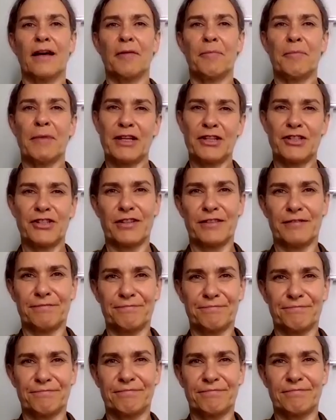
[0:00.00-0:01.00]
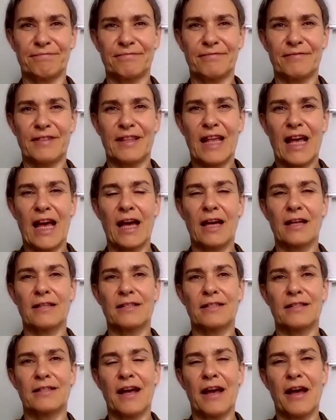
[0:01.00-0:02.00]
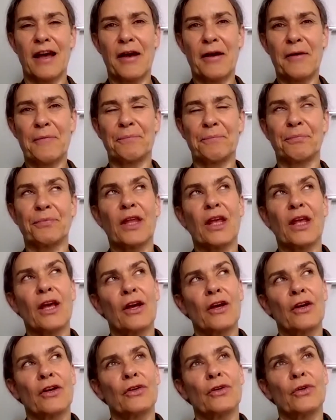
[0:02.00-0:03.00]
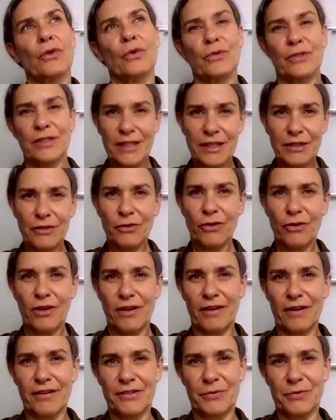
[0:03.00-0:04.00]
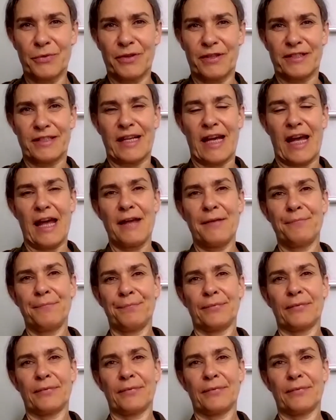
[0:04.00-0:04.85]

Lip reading: imagine that you're sitting in your class one day,